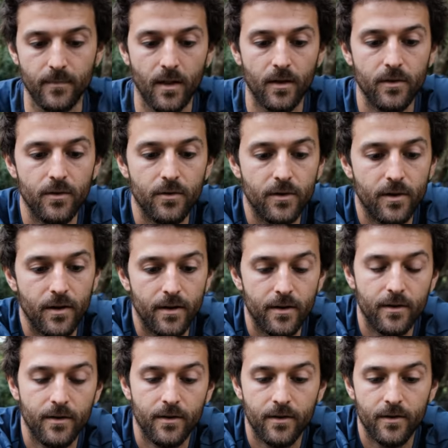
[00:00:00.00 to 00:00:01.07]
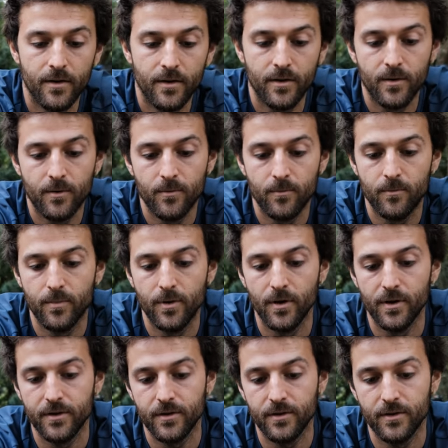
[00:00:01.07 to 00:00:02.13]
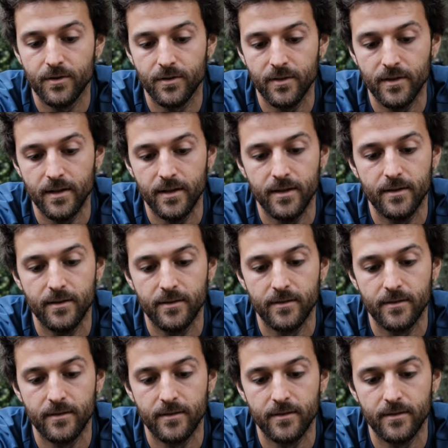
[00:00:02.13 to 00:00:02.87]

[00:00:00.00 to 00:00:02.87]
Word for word: you can put the